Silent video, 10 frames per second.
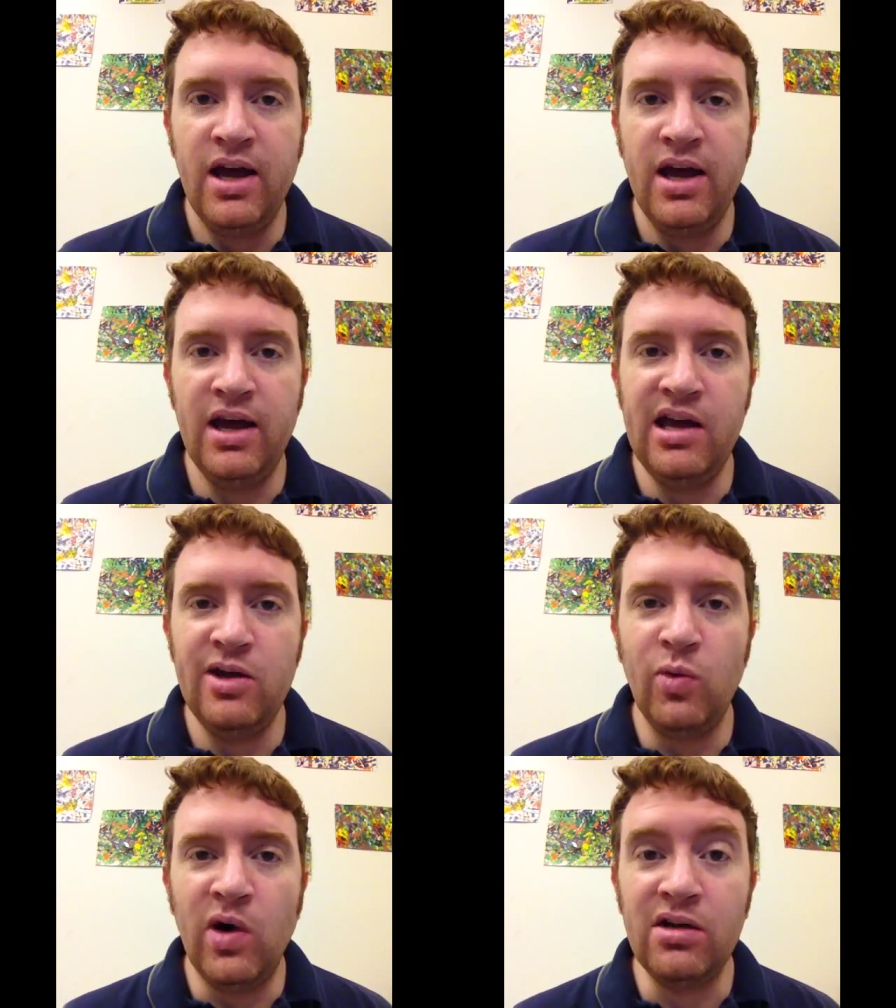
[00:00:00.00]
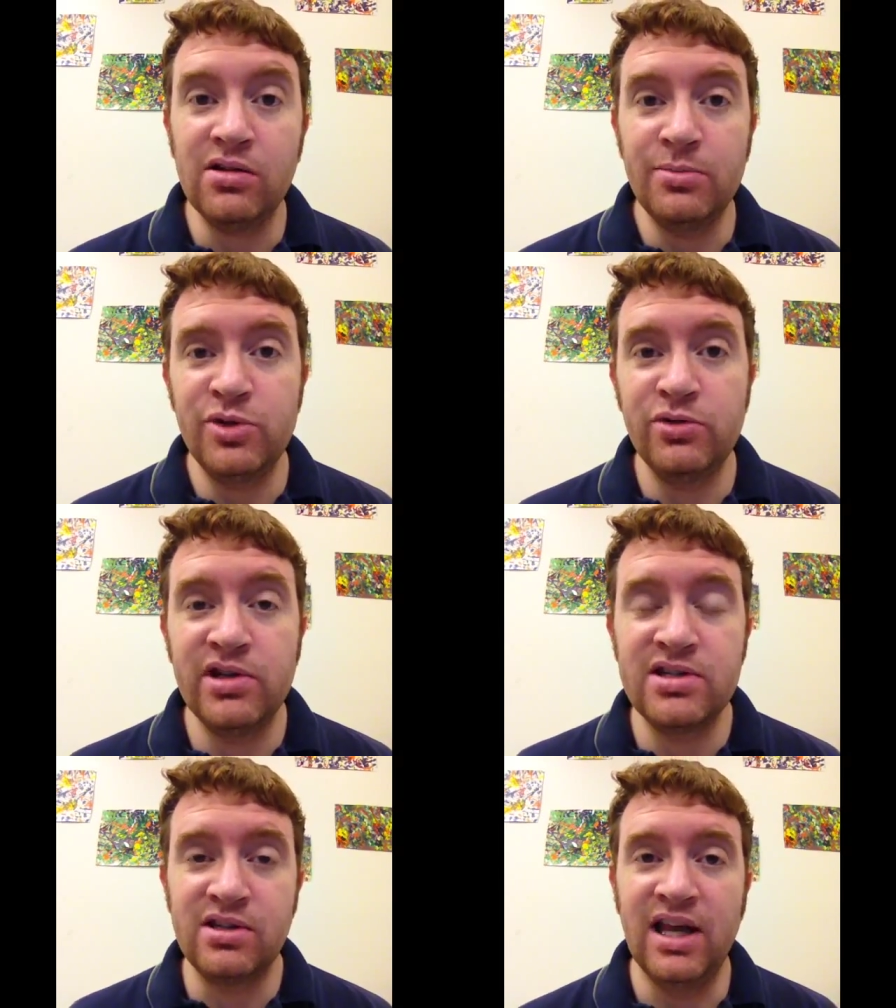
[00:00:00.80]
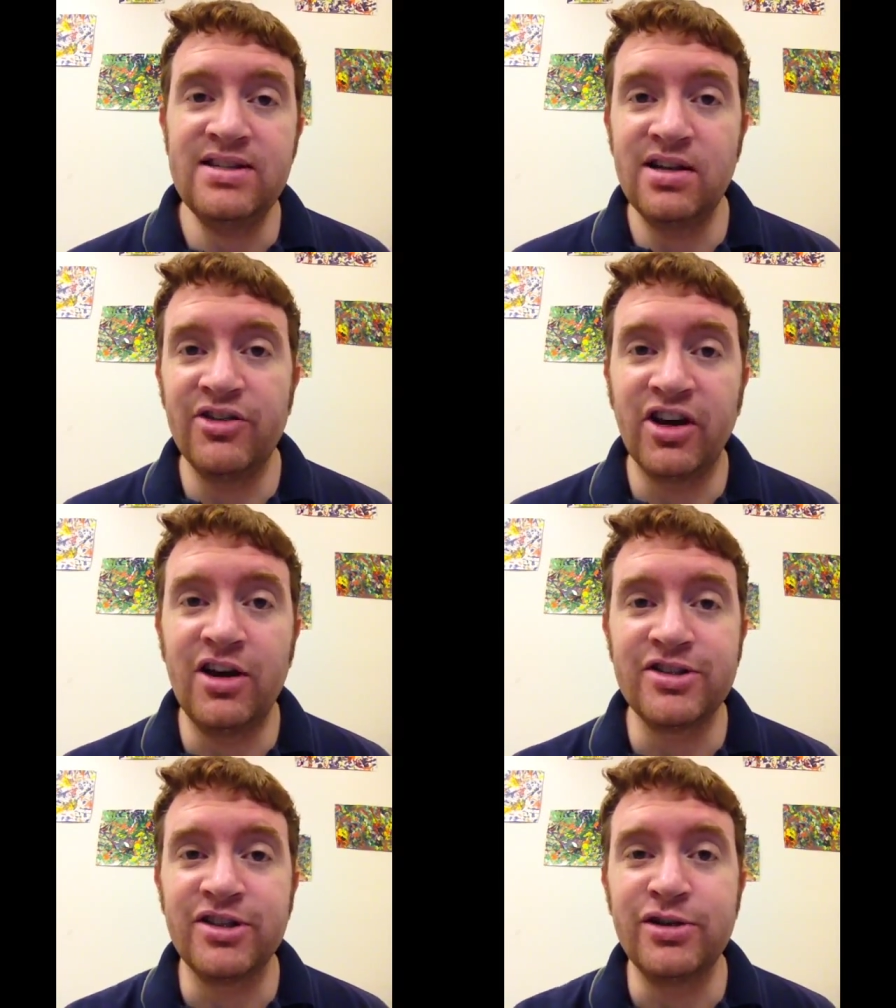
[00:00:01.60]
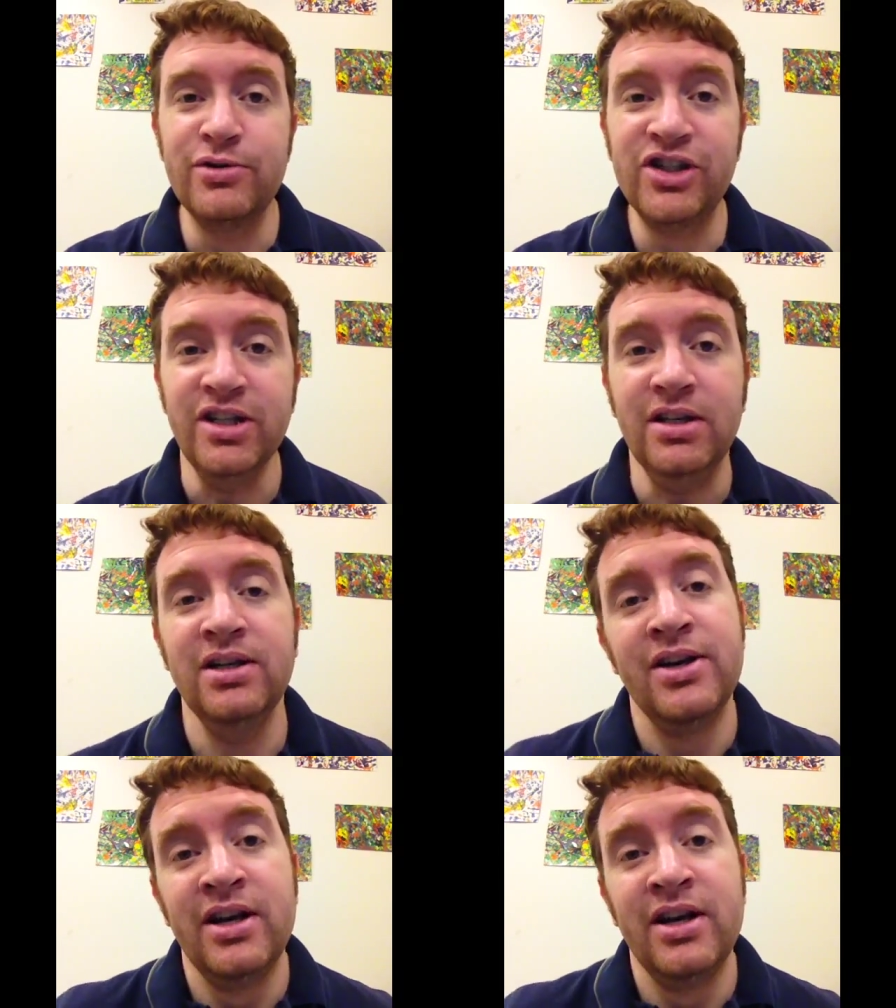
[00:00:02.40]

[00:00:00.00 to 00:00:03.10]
Hey, welcome to this lesson on the Constitution.